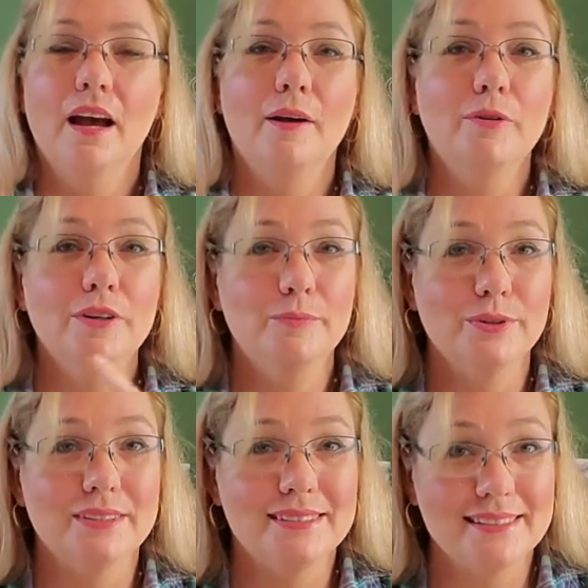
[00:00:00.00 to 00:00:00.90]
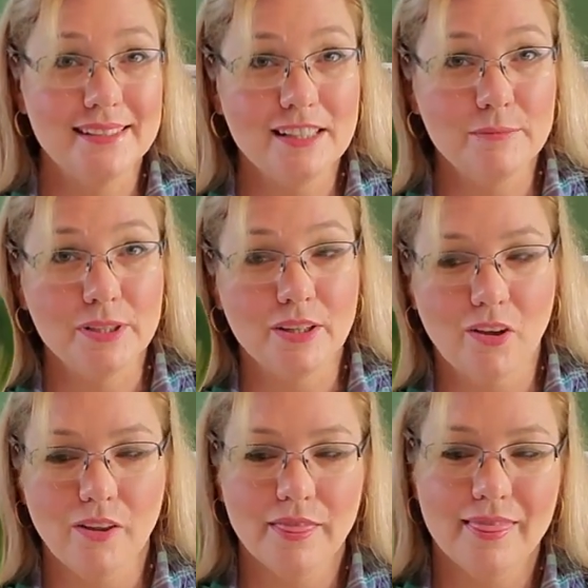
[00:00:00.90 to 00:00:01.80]
I'm going to put cinnamon
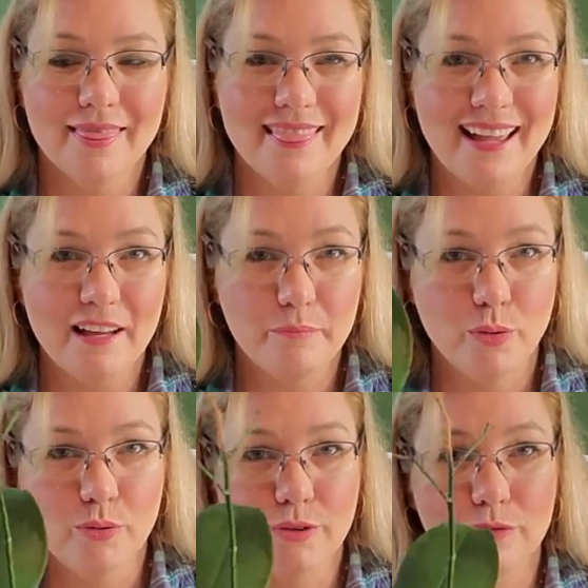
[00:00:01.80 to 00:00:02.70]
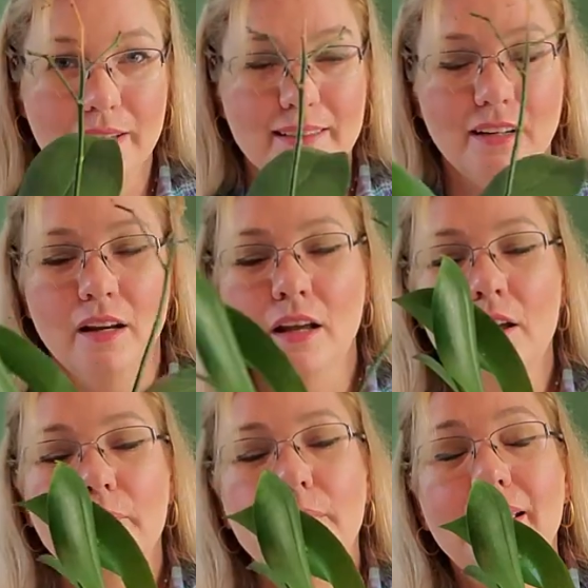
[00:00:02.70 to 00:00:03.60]
on that point right there.
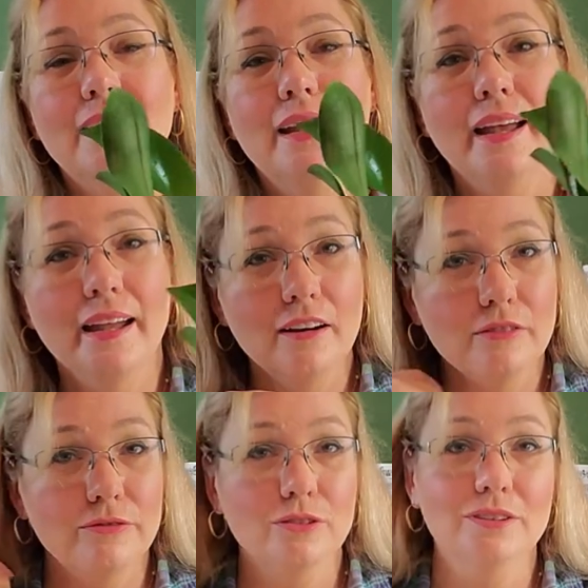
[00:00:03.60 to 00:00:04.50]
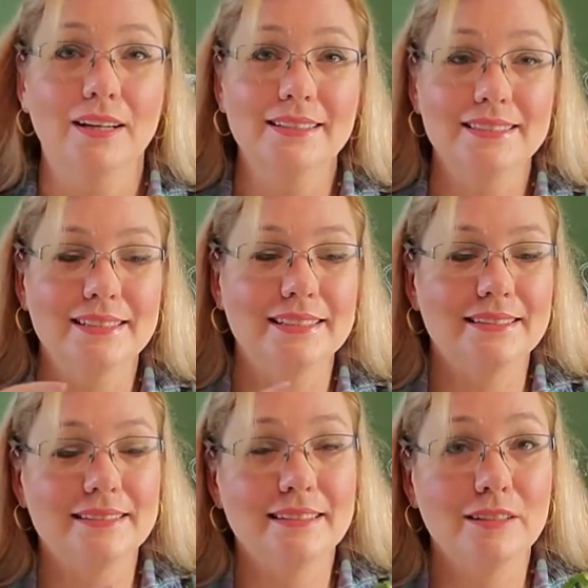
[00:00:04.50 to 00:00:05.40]
Be careful not to get
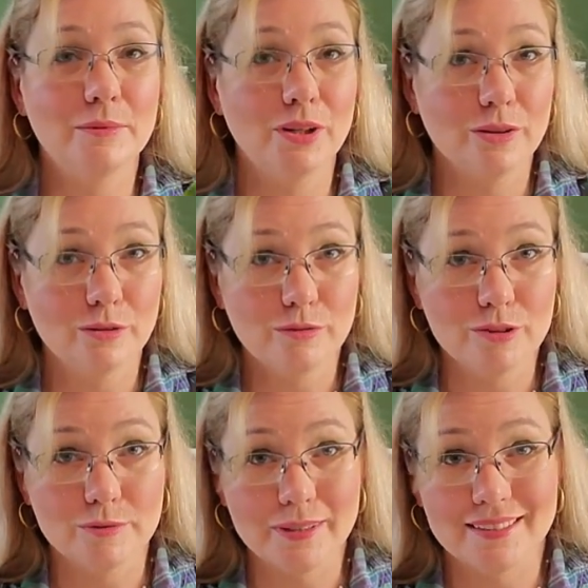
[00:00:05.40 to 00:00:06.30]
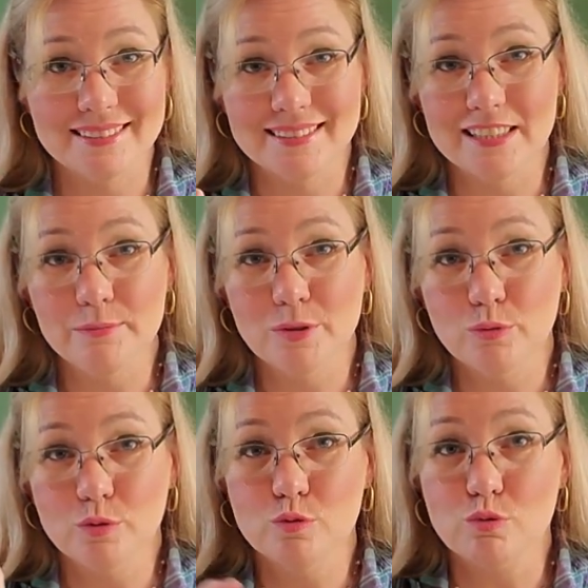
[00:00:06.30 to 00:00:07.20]
cinnamon on the roots because cinnamon
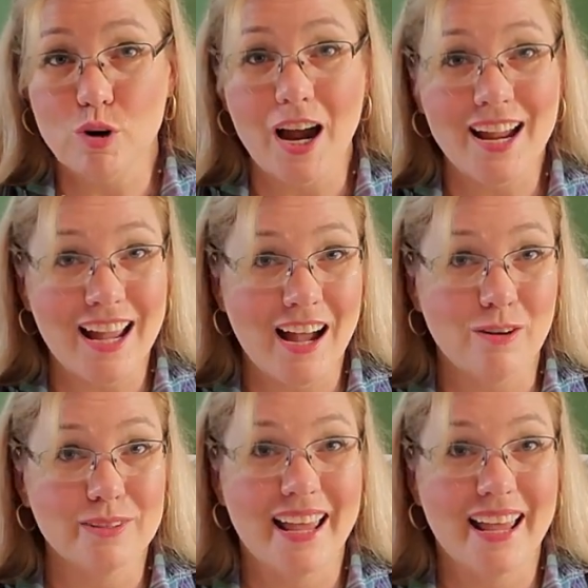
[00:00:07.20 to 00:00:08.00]
will dry out.